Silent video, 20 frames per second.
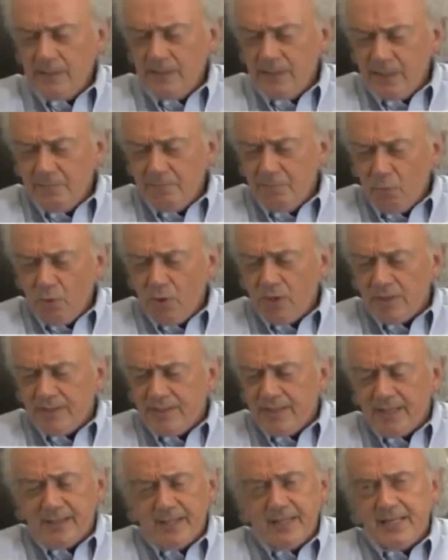The important
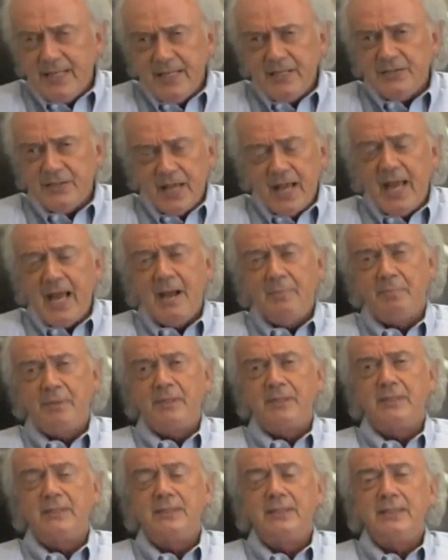thing that needs to happen
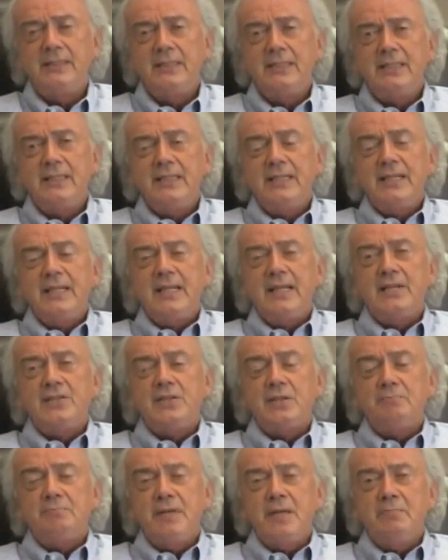is
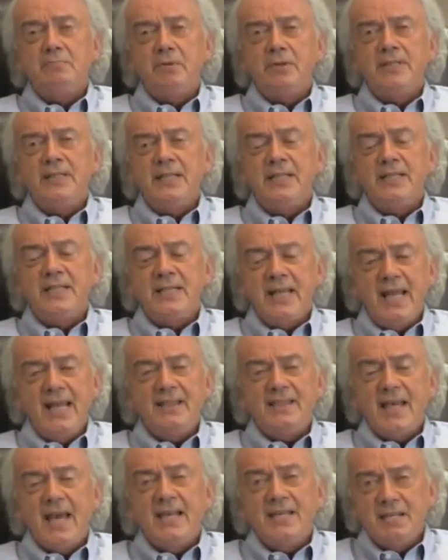that people need to
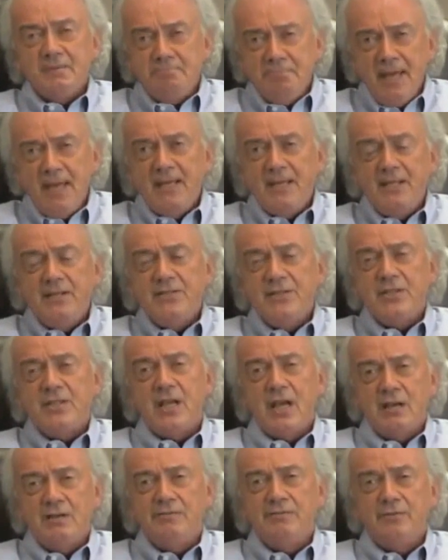take that dependency
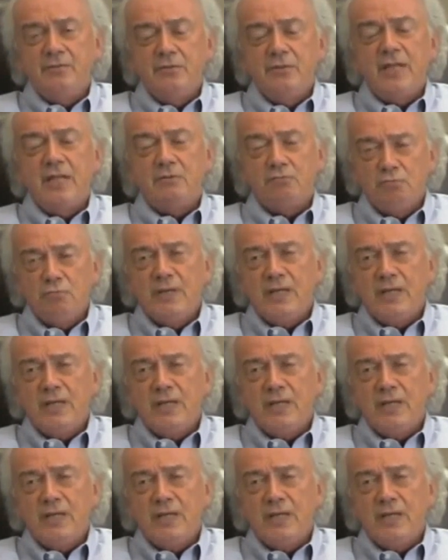on food and